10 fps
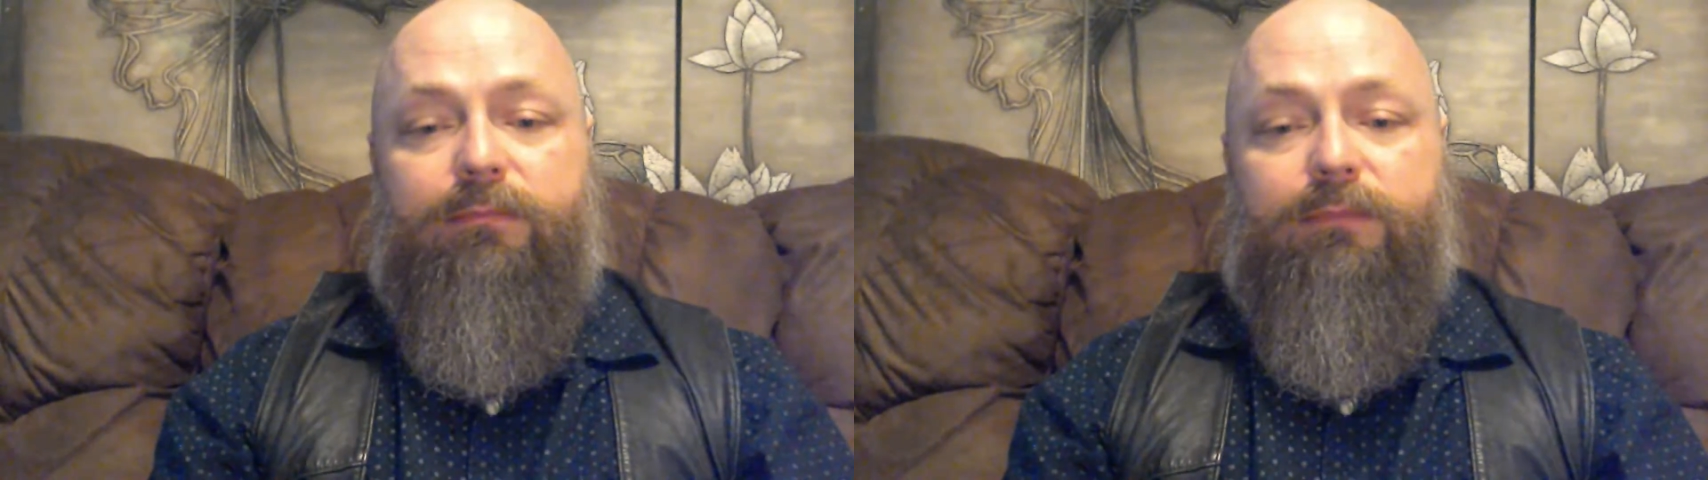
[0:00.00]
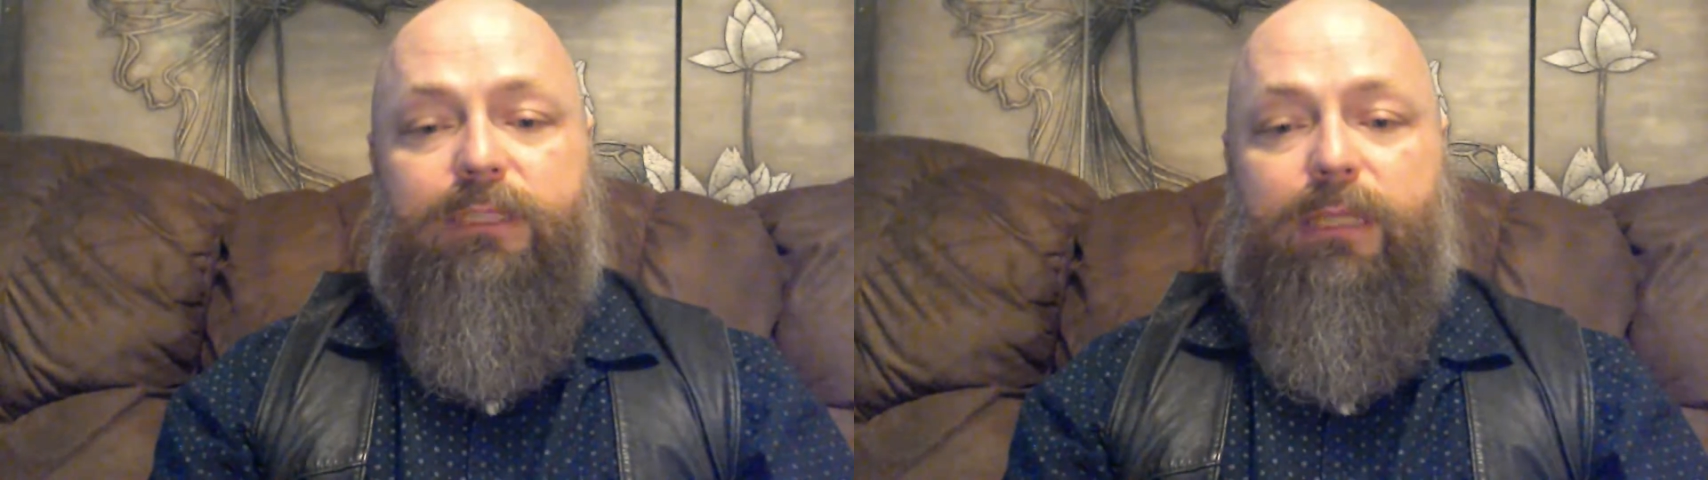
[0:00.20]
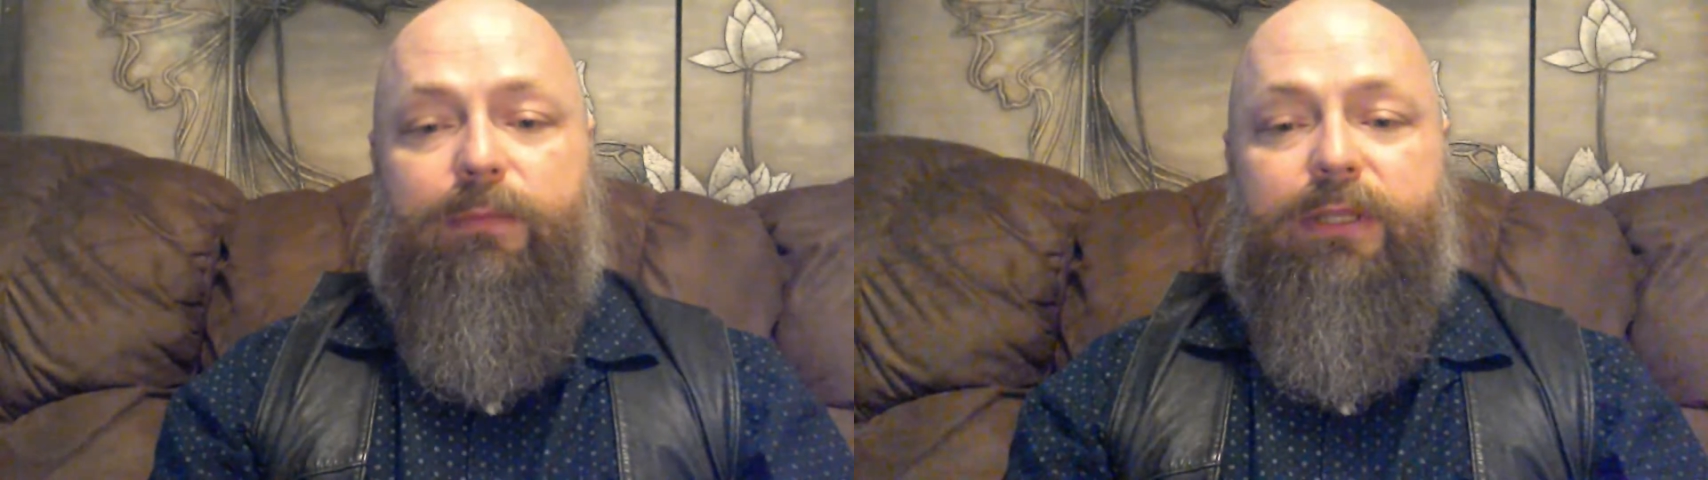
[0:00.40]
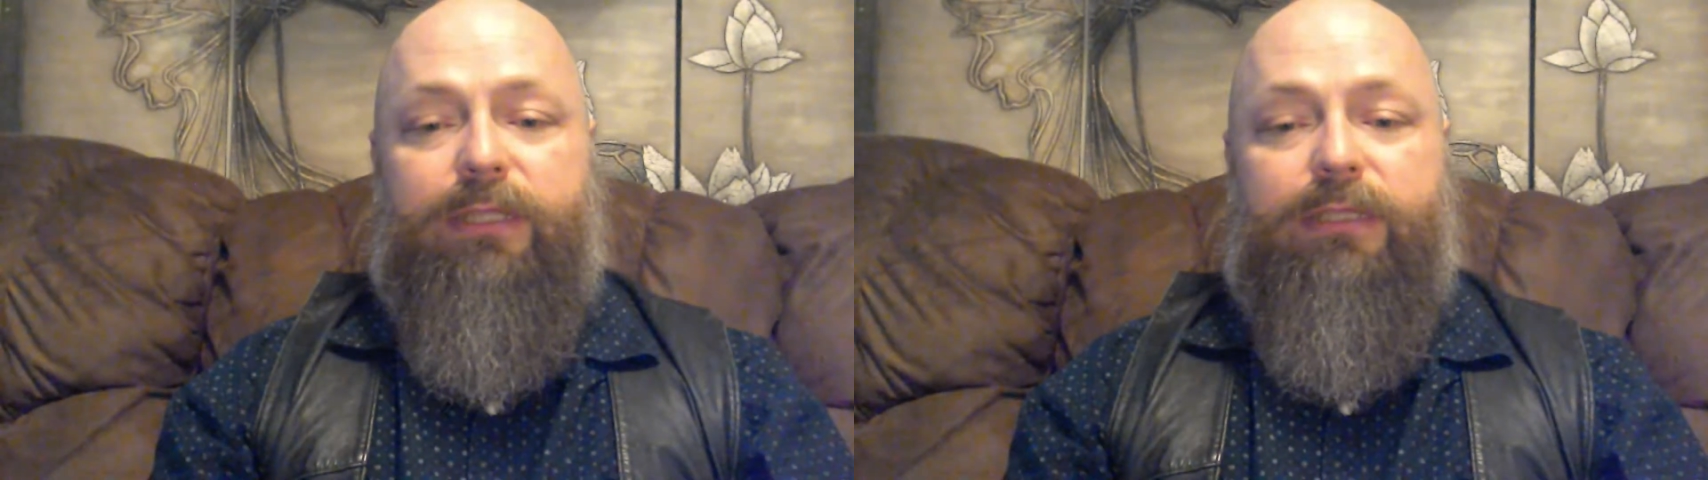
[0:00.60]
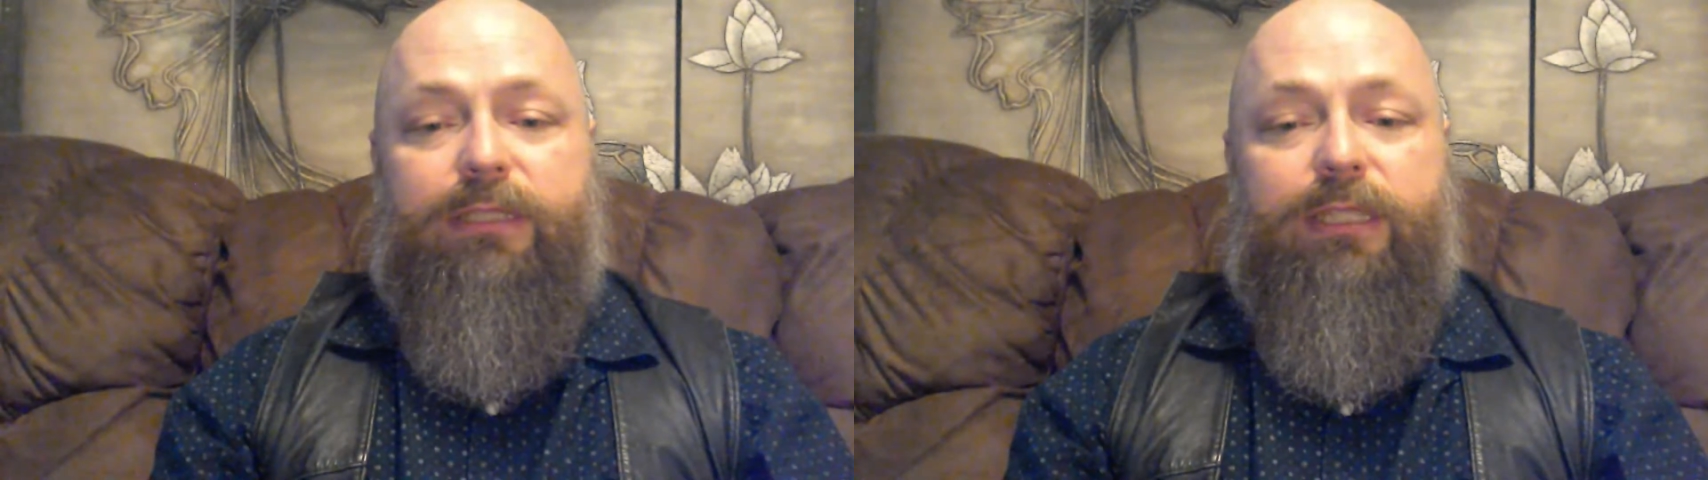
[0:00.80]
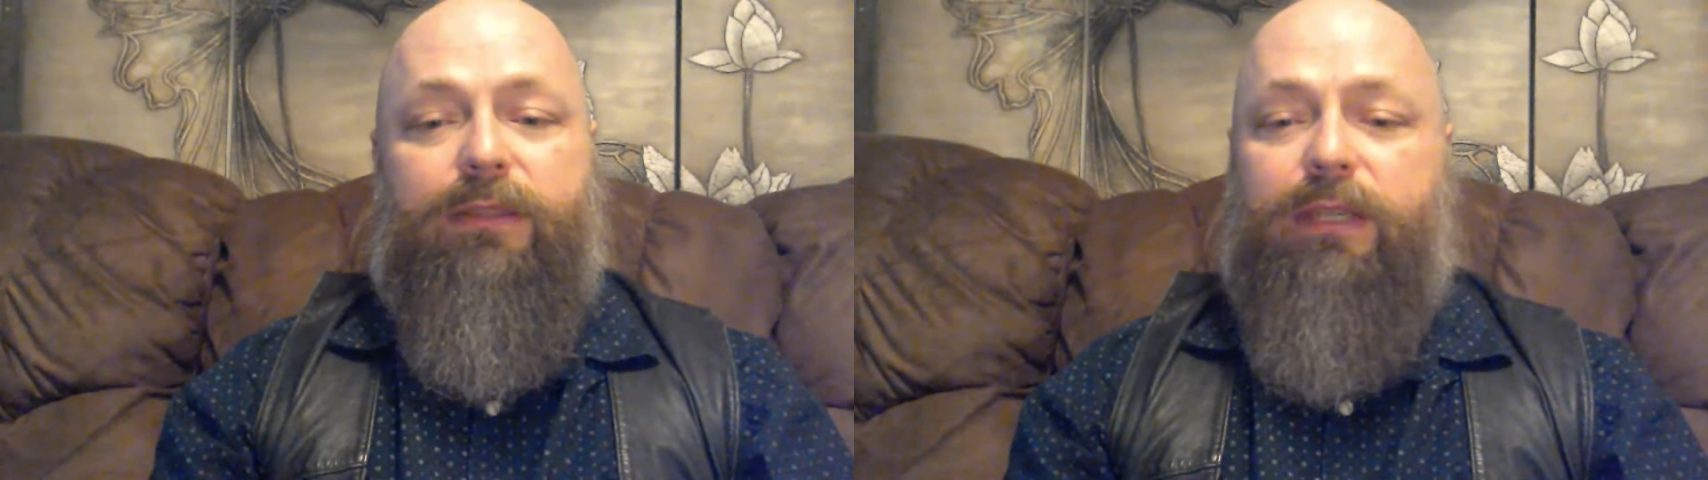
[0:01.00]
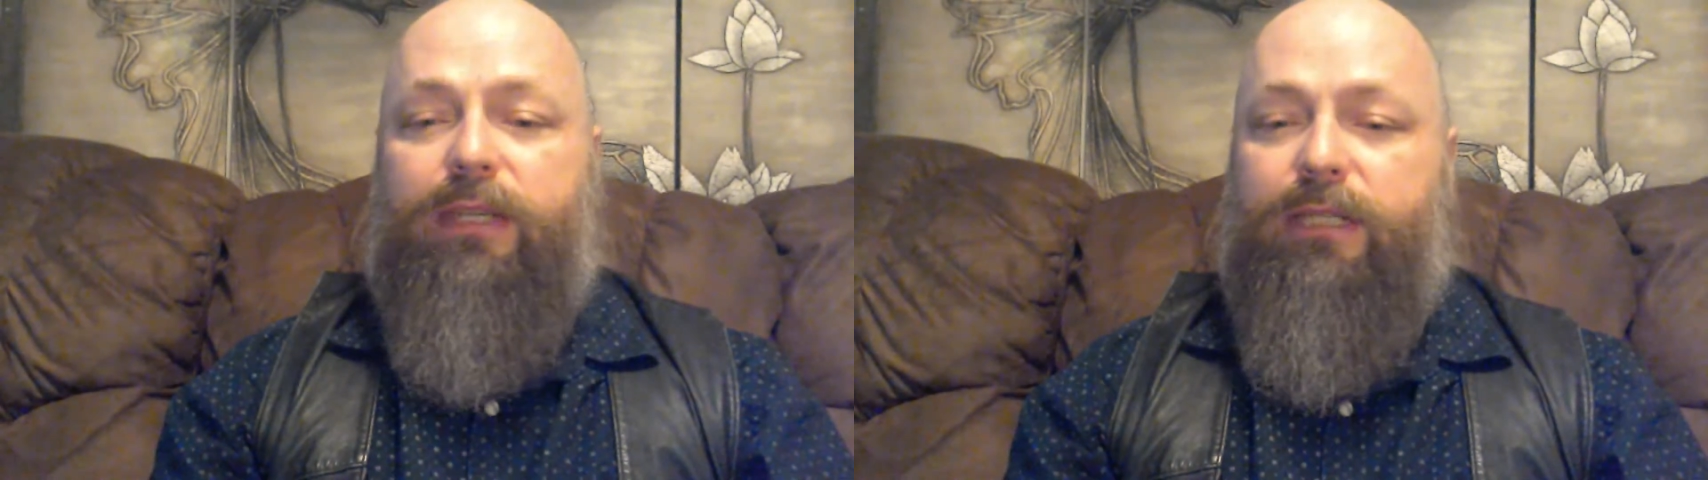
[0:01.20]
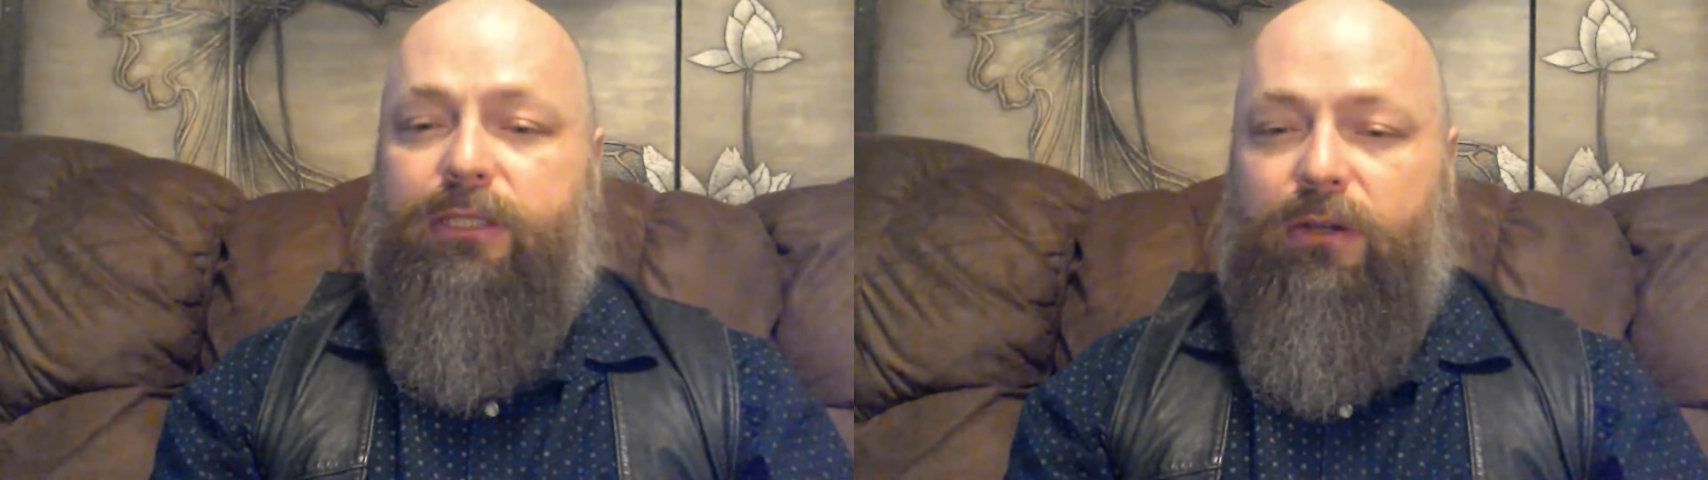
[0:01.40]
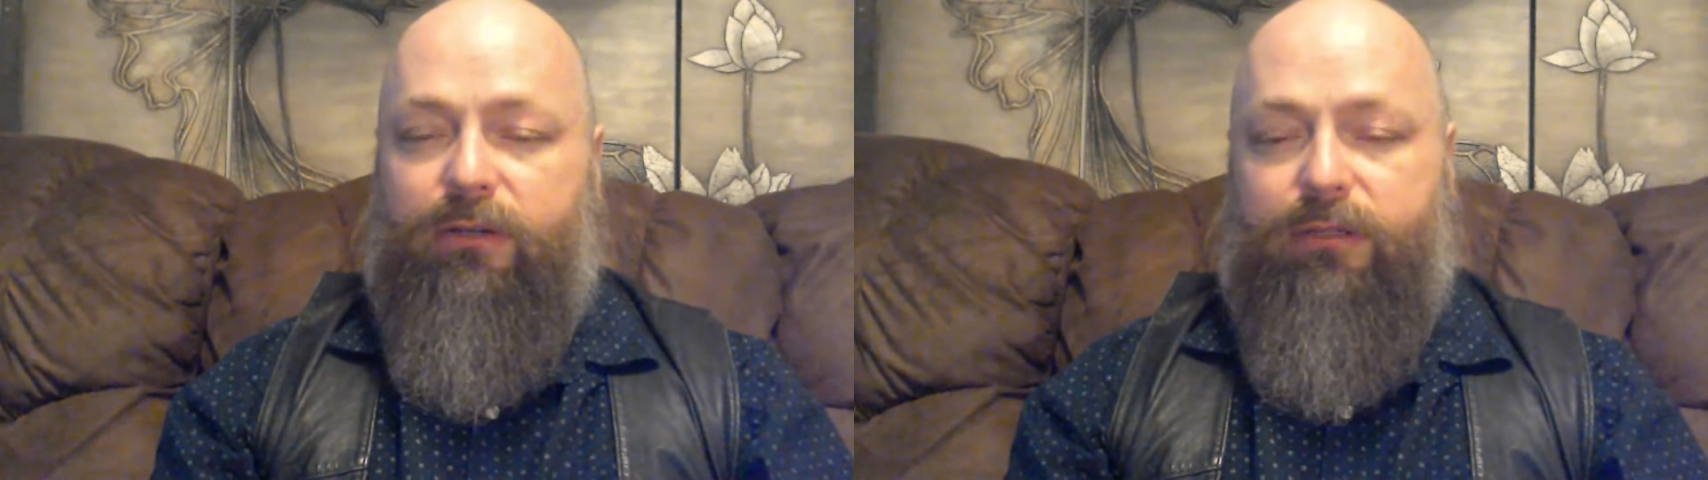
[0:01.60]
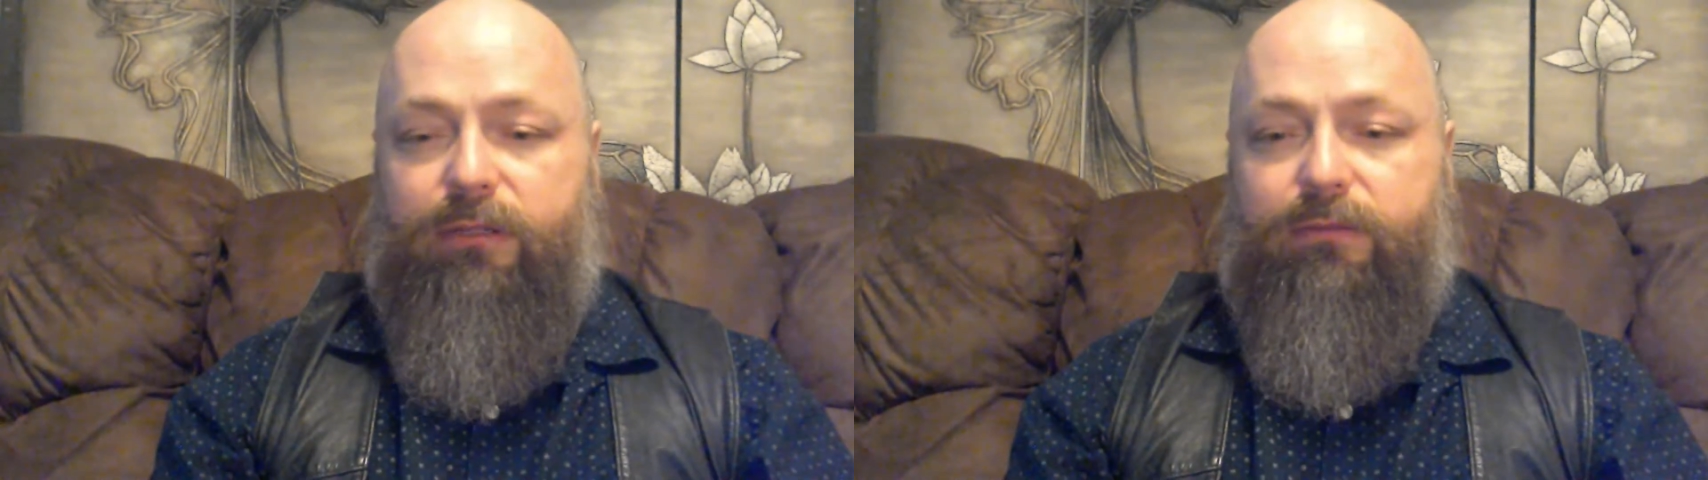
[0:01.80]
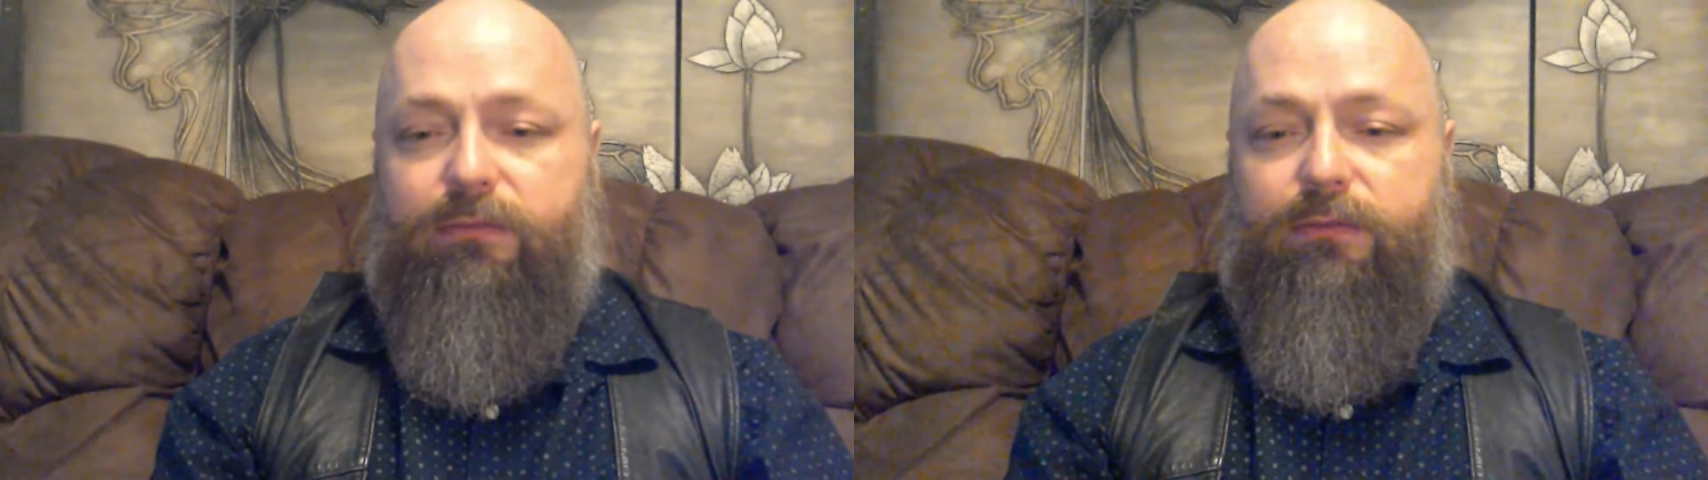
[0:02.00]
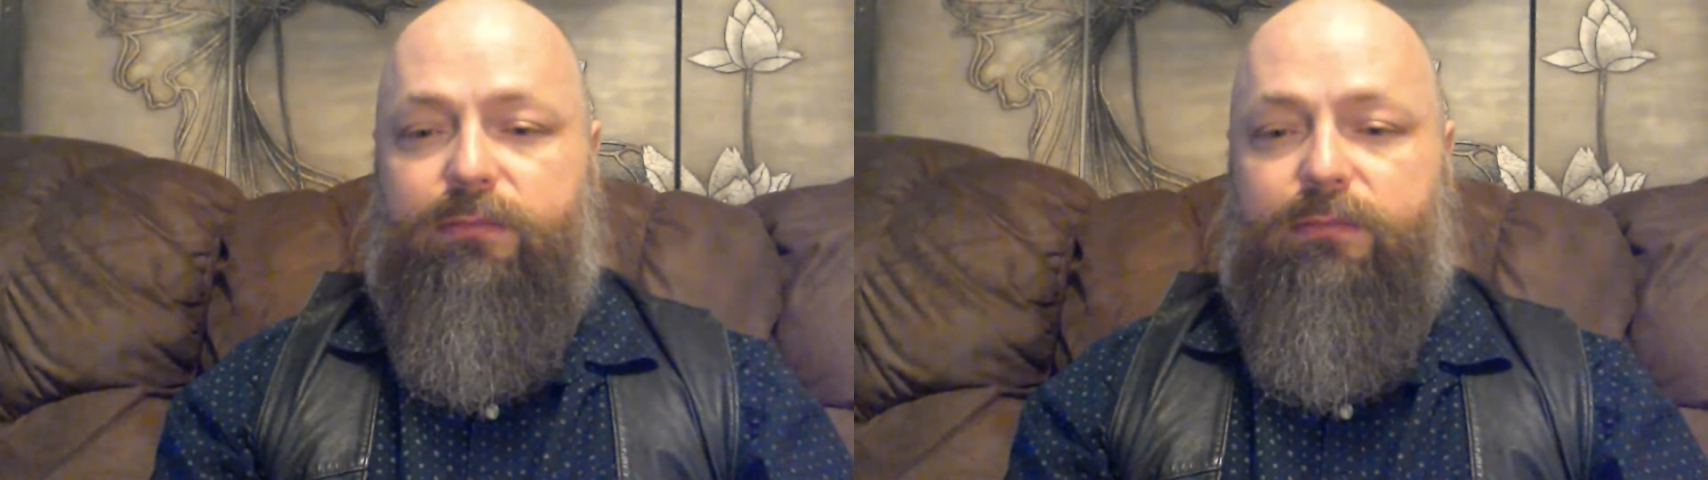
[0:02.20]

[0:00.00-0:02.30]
something Cynthia has heard of,